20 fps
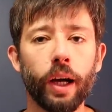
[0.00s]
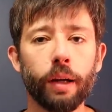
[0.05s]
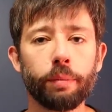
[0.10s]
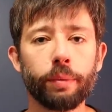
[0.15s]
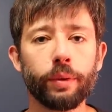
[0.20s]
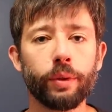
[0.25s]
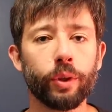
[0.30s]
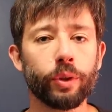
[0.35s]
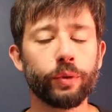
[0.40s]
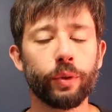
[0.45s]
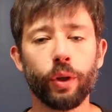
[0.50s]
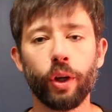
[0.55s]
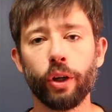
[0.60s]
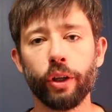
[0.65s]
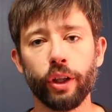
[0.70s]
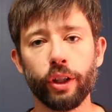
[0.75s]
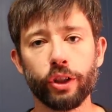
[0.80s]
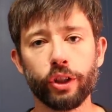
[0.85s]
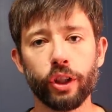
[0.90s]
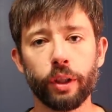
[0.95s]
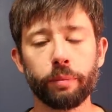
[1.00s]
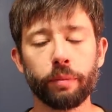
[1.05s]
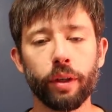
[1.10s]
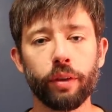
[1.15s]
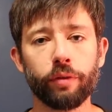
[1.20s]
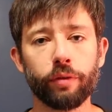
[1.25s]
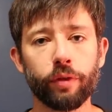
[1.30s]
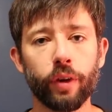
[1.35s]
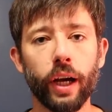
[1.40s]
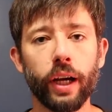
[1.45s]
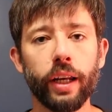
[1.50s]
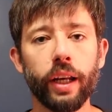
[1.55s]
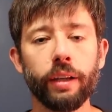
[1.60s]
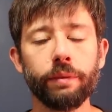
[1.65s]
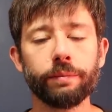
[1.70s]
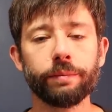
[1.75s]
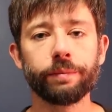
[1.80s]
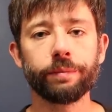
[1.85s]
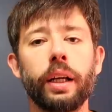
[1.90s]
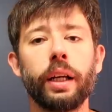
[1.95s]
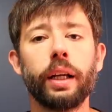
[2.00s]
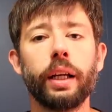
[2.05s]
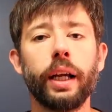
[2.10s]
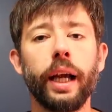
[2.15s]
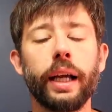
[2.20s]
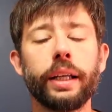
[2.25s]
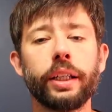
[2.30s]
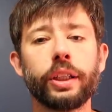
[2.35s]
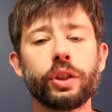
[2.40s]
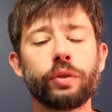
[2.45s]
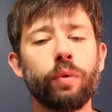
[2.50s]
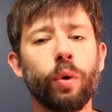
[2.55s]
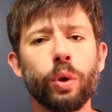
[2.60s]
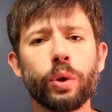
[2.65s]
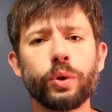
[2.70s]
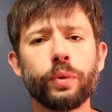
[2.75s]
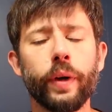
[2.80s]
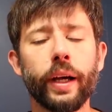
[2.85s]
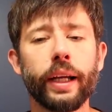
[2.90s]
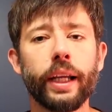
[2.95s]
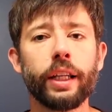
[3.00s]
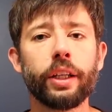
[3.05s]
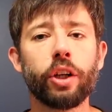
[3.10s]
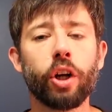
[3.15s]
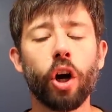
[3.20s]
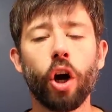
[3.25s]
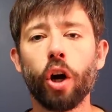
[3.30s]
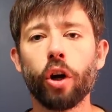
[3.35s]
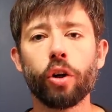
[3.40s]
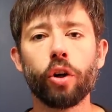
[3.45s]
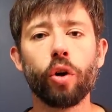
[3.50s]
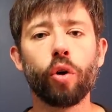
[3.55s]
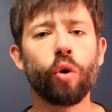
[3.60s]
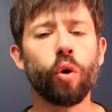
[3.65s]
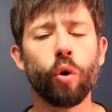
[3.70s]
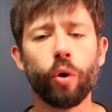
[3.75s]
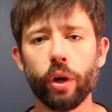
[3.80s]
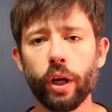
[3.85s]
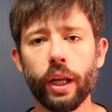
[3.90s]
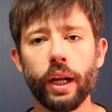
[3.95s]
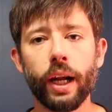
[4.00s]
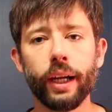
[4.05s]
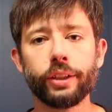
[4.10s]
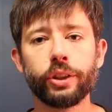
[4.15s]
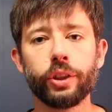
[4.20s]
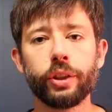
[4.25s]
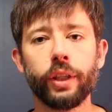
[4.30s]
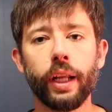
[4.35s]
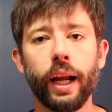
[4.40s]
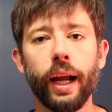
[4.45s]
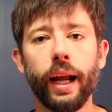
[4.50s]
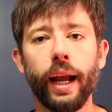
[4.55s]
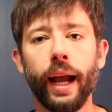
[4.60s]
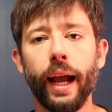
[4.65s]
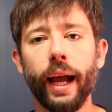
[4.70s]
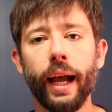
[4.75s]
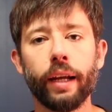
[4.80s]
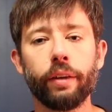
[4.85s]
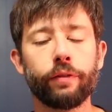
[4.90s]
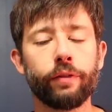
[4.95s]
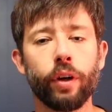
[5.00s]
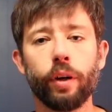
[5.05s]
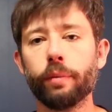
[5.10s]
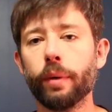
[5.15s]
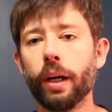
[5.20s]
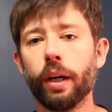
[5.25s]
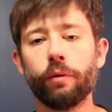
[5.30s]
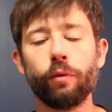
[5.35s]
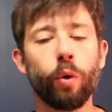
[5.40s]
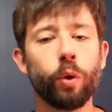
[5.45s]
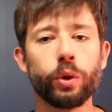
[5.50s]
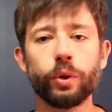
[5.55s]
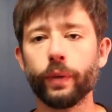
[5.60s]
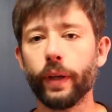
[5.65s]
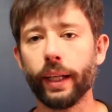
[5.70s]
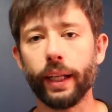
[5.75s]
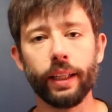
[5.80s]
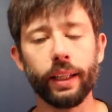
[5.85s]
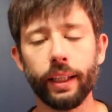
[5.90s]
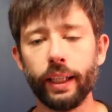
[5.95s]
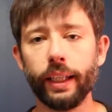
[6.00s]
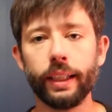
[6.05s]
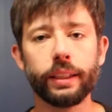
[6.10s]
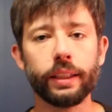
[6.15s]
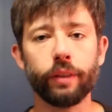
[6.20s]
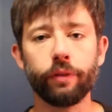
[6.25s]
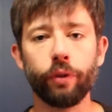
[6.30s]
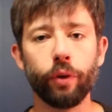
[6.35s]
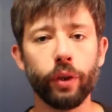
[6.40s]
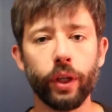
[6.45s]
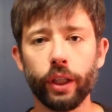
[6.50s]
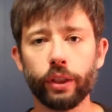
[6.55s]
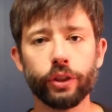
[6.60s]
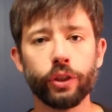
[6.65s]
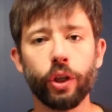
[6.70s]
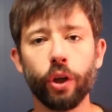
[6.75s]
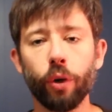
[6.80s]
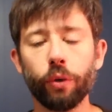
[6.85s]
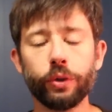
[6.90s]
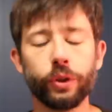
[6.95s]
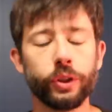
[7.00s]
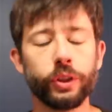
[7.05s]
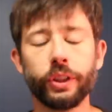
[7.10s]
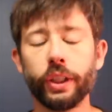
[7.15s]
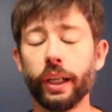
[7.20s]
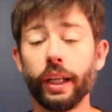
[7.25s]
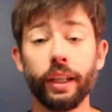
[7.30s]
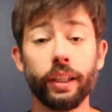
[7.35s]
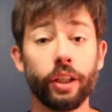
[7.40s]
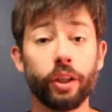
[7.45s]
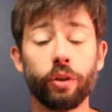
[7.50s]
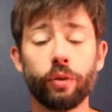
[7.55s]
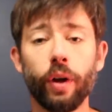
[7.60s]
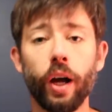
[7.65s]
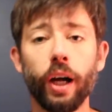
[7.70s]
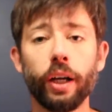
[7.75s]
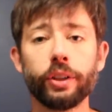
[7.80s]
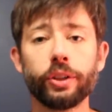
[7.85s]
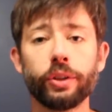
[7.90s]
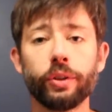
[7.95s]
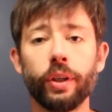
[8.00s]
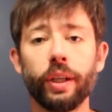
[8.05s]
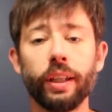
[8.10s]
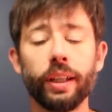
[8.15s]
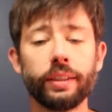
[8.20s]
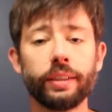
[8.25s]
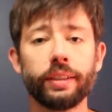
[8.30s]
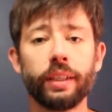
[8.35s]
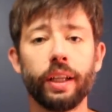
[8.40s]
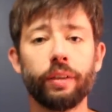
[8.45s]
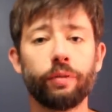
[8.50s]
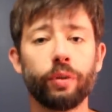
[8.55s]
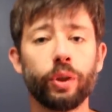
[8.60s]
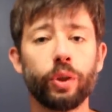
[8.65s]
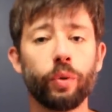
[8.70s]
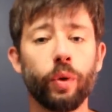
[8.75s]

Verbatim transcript: up. Those were already shipped on Friday. And this Volkswagen cargo organizer that I had from uh, Volkswagen lease a few years ago was just sitting in the garage, so I listed it for